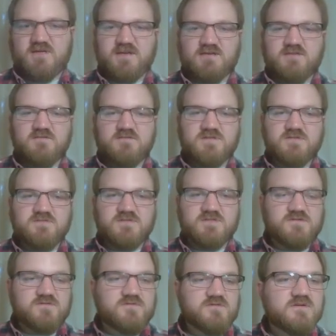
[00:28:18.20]
back,
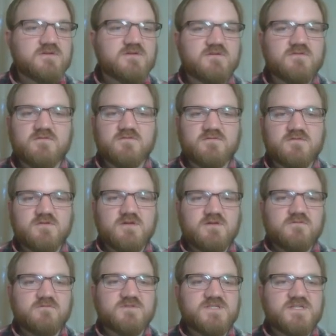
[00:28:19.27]

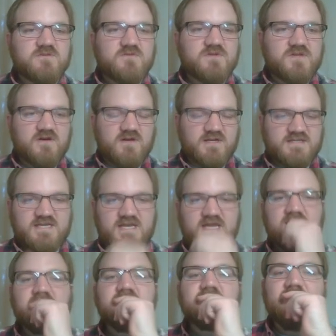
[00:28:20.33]
we'll deal with our
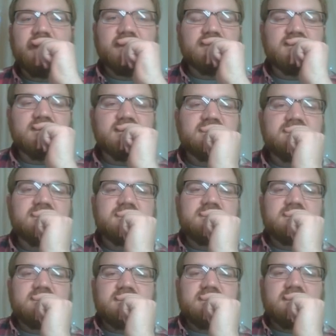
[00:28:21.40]
attenuator
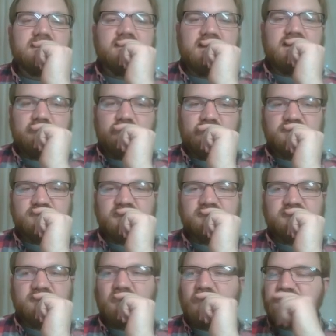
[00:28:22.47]
and our input
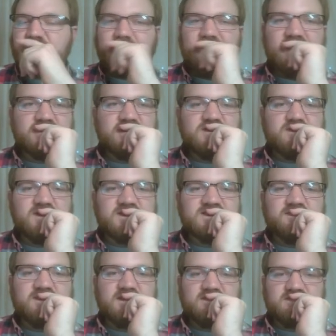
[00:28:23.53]
transformer. So I'm actually doing
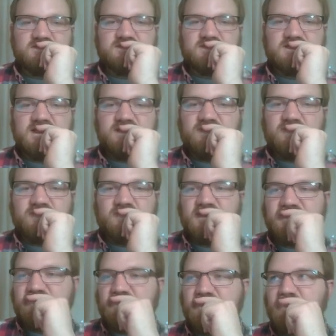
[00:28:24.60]
something different from
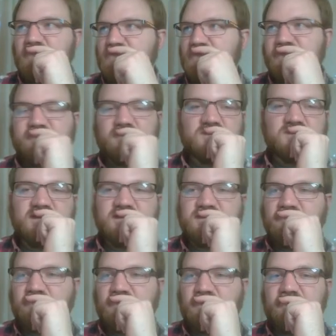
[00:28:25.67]
this for the input transformer, so
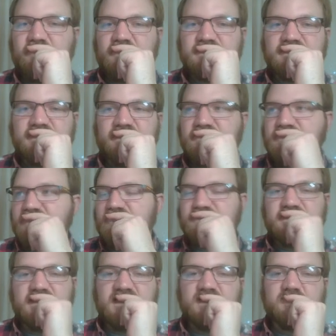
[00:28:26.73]
actually we'll pull up a slightly
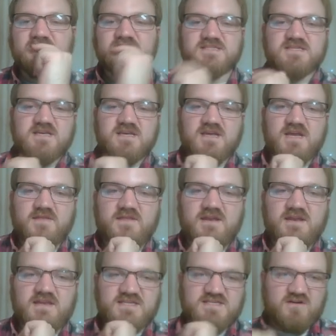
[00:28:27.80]
different document, and
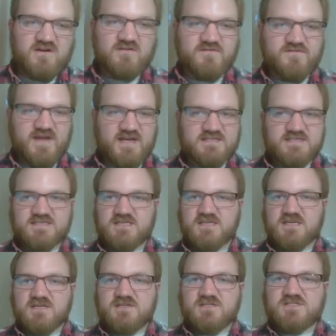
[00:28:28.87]
then into our FETs.
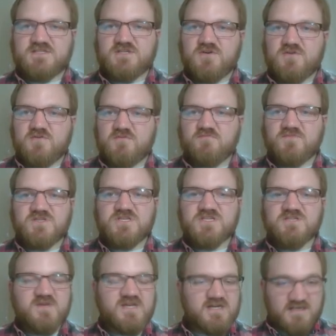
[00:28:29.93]
So
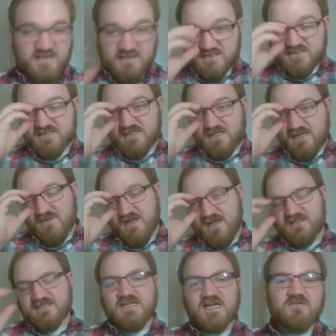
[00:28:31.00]
just because I'm
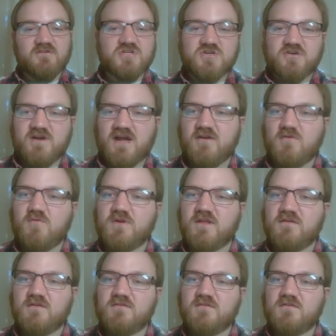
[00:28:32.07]
not entirely sure how I want
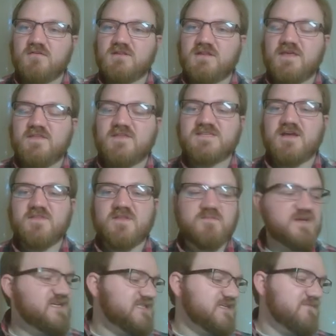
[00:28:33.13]
to lay this out in the
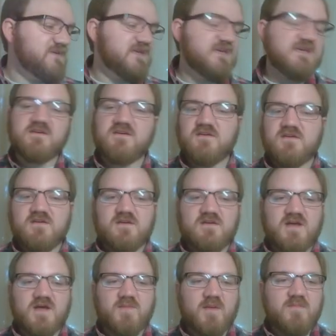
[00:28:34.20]
PCB,
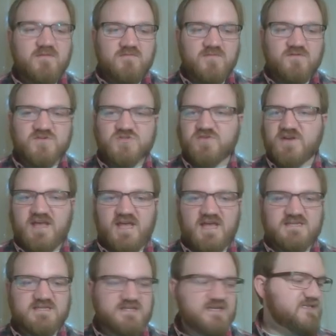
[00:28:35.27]
I'm going to move straight
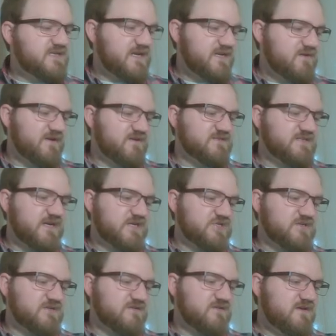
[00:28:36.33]
ahead to the attenuator
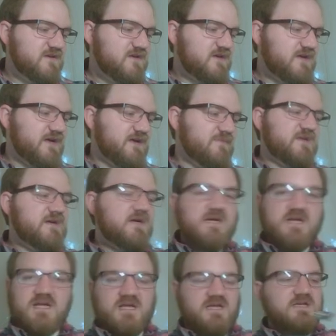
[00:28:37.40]
section,
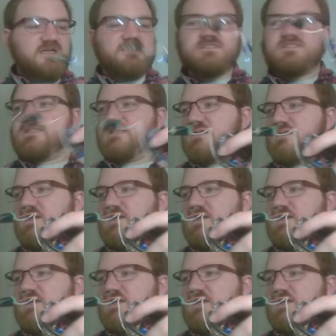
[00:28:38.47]
because